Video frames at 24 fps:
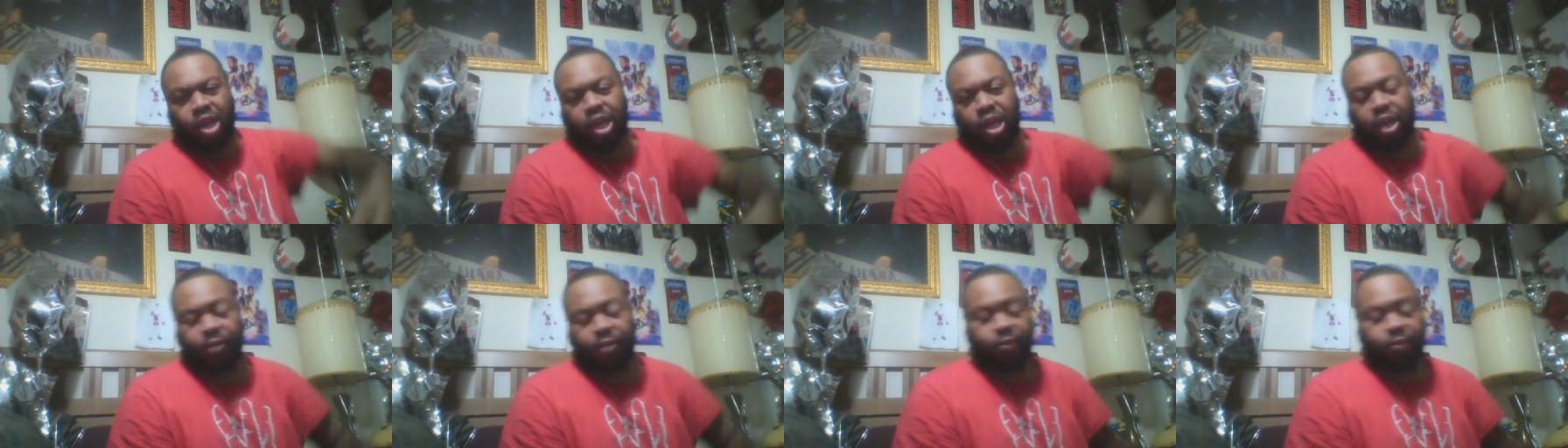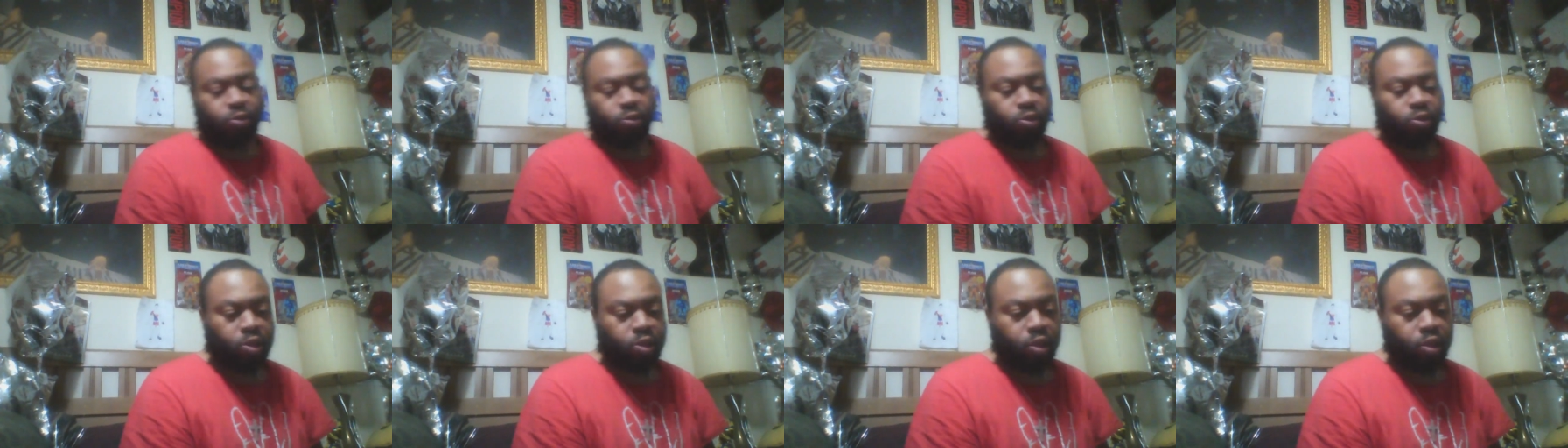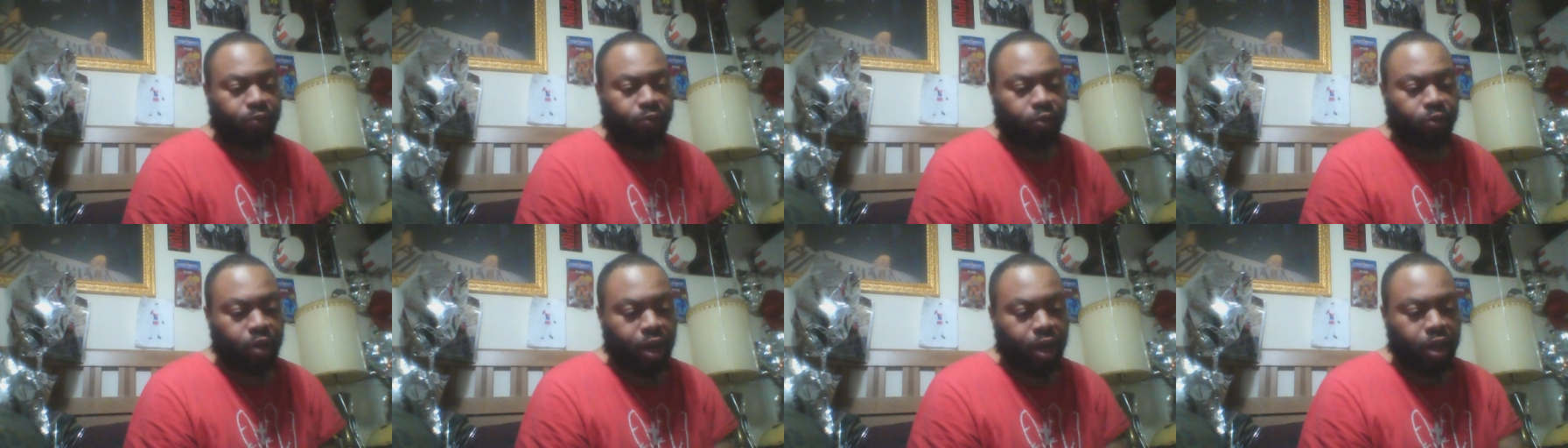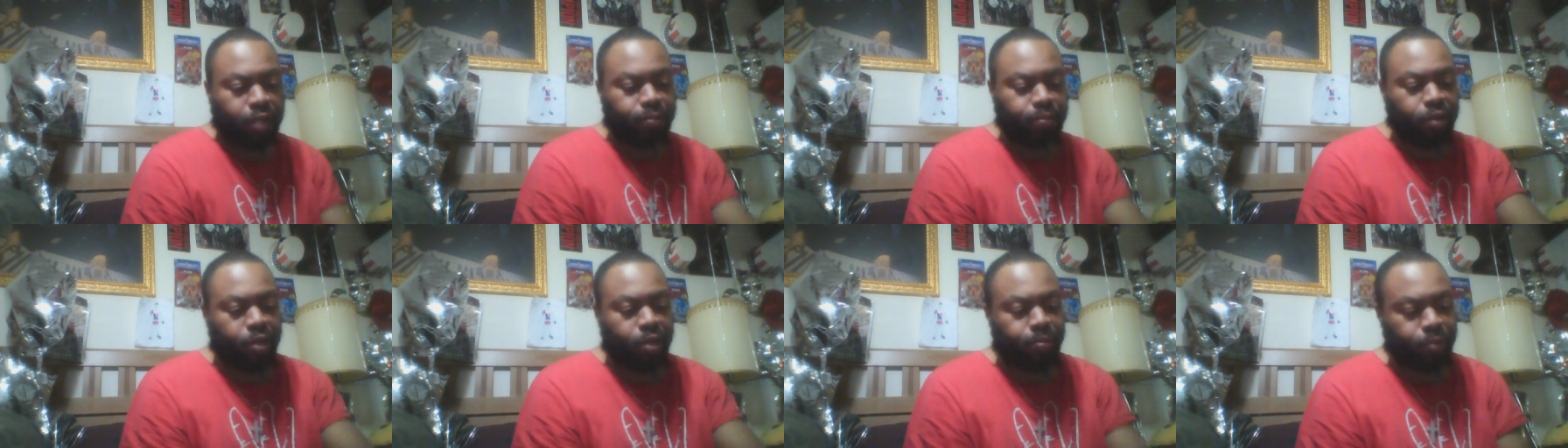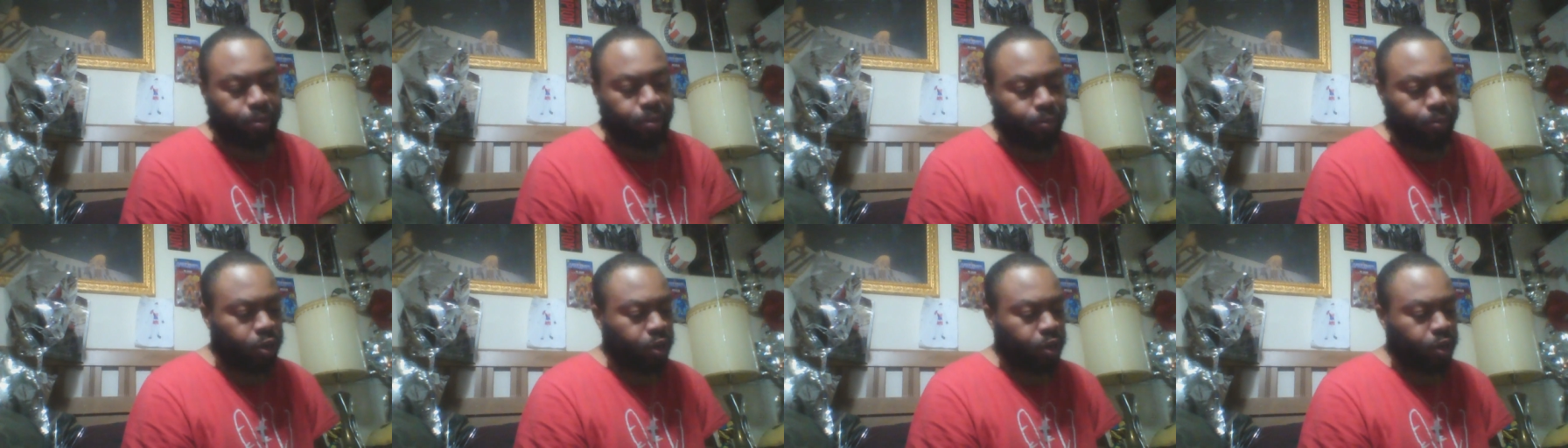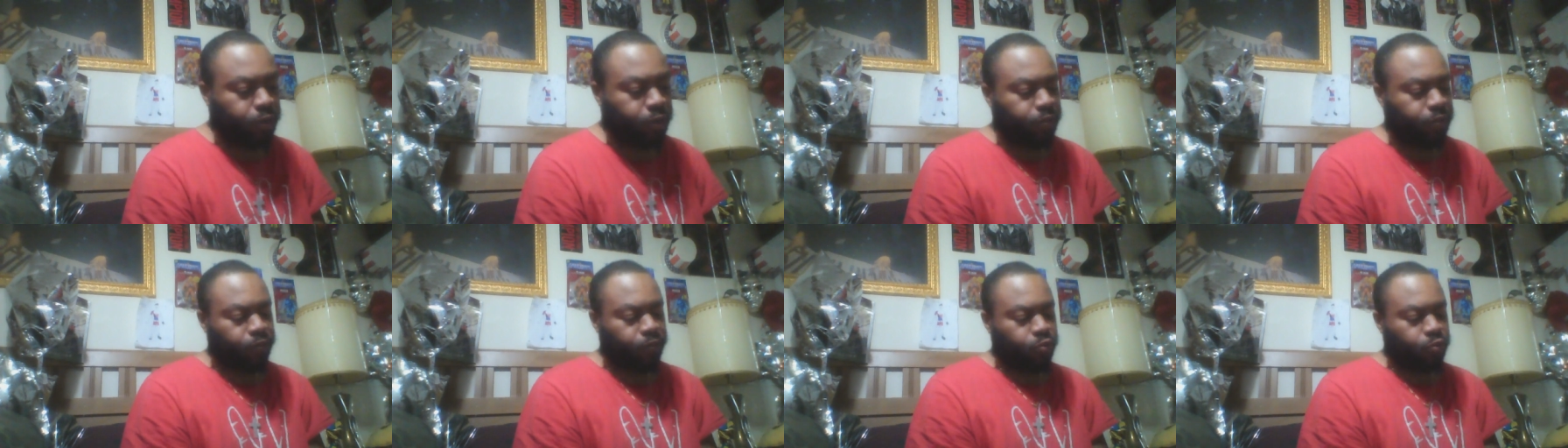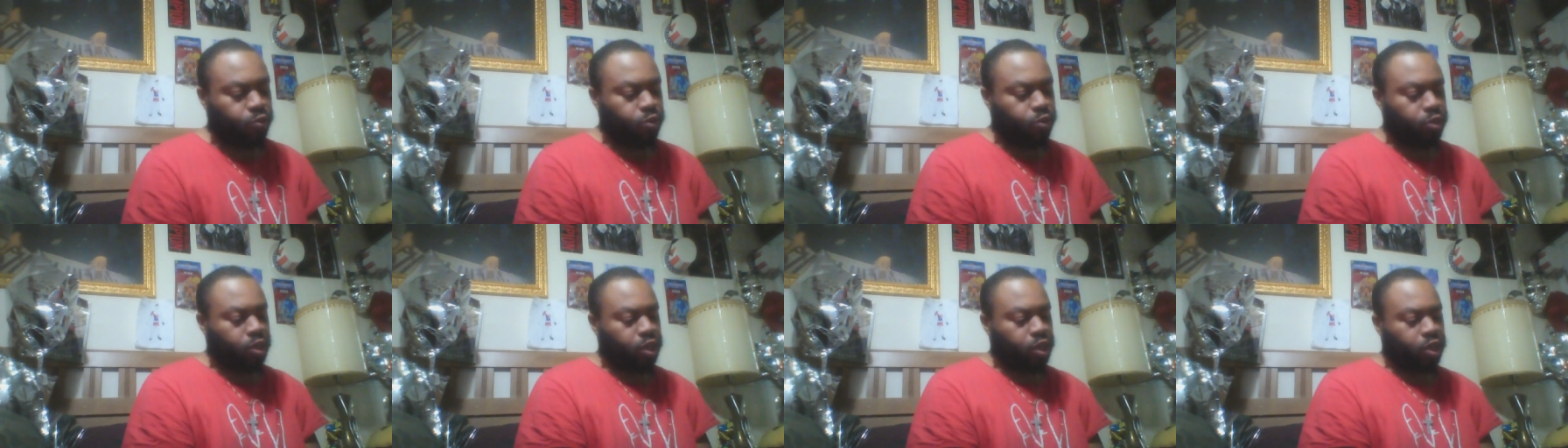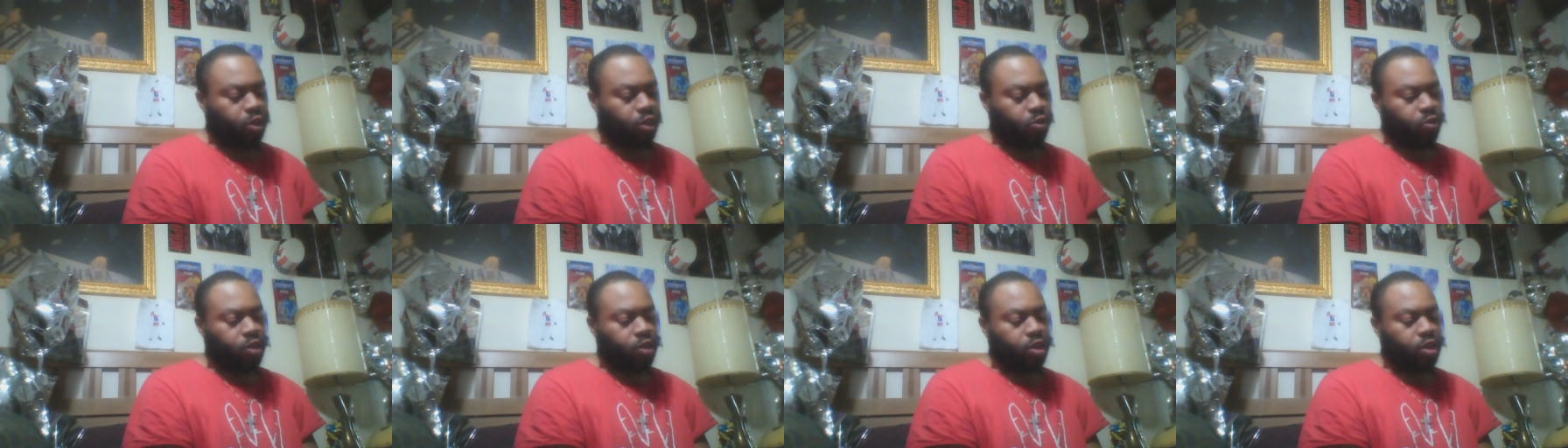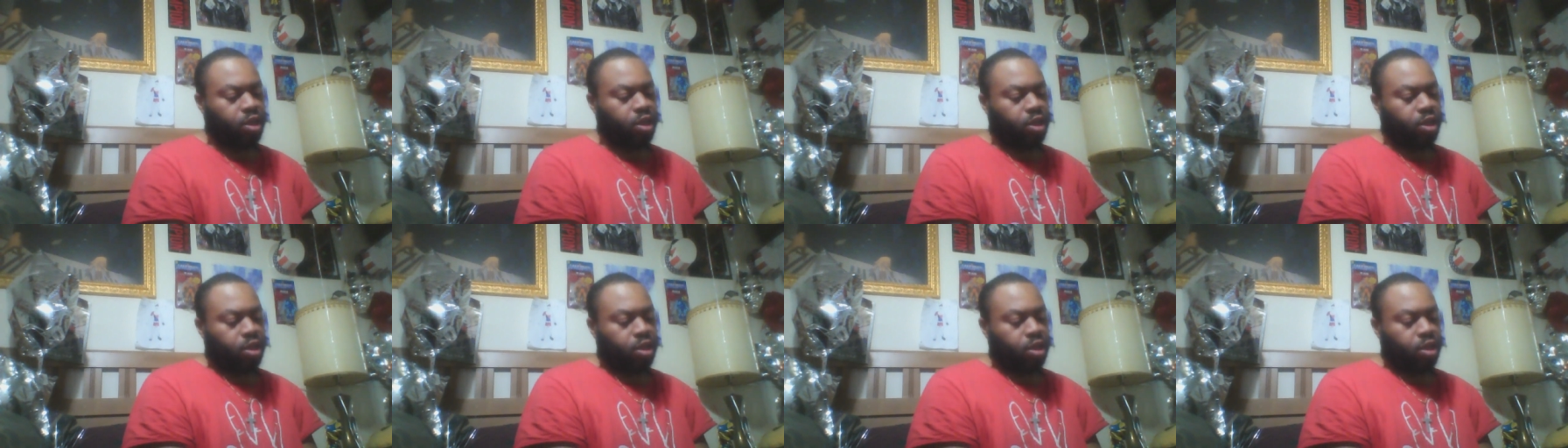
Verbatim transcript: If you yourself would like to be a member of the 1408,